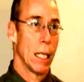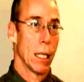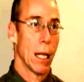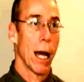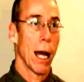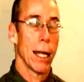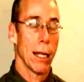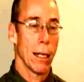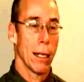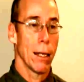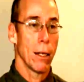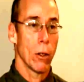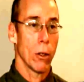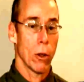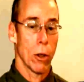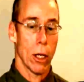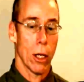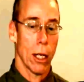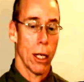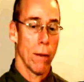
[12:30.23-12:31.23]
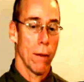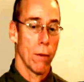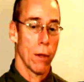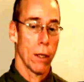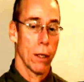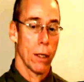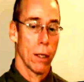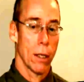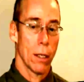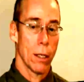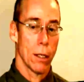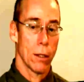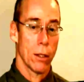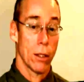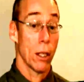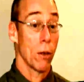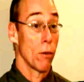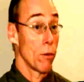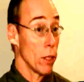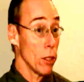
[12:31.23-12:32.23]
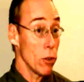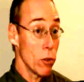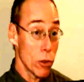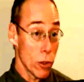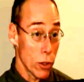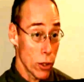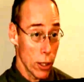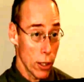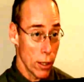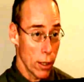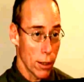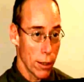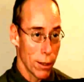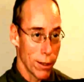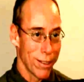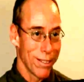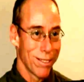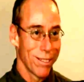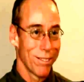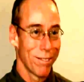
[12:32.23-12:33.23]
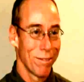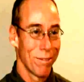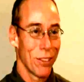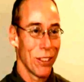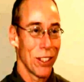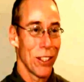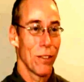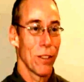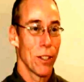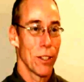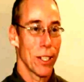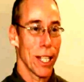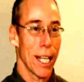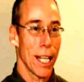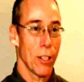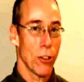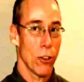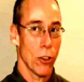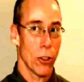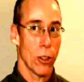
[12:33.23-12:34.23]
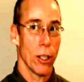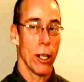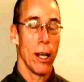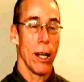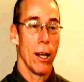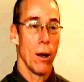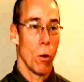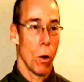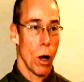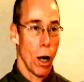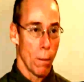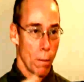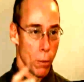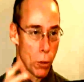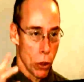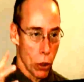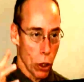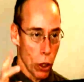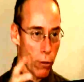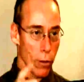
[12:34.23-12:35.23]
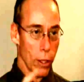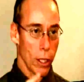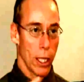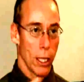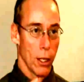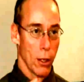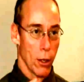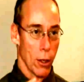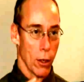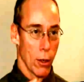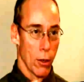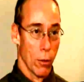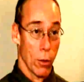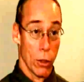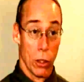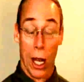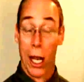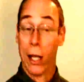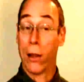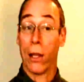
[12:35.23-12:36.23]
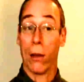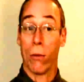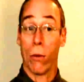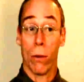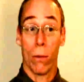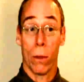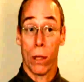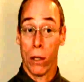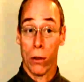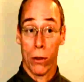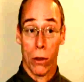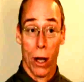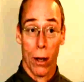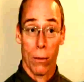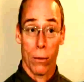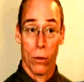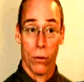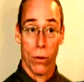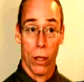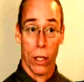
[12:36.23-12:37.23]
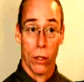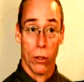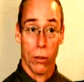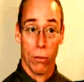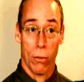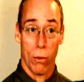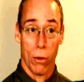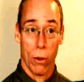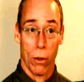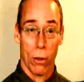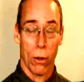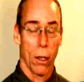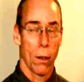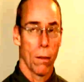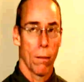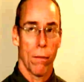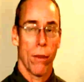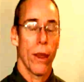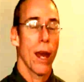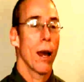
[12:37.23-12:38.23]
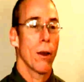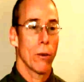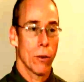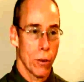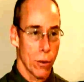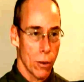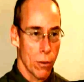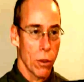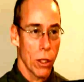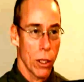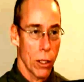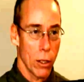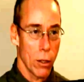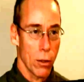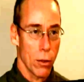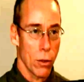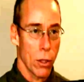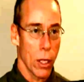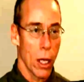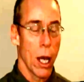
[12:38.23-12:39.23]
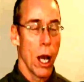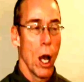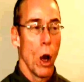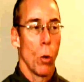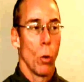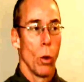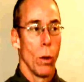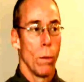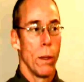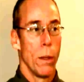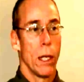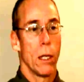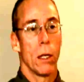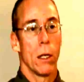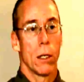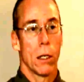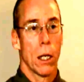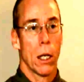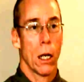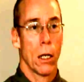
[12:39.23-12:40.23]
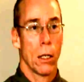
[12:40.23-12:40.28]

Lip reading: enlightened or even self-interested civilization observing the Earth, which I think we've been under observation for thousands of years, would be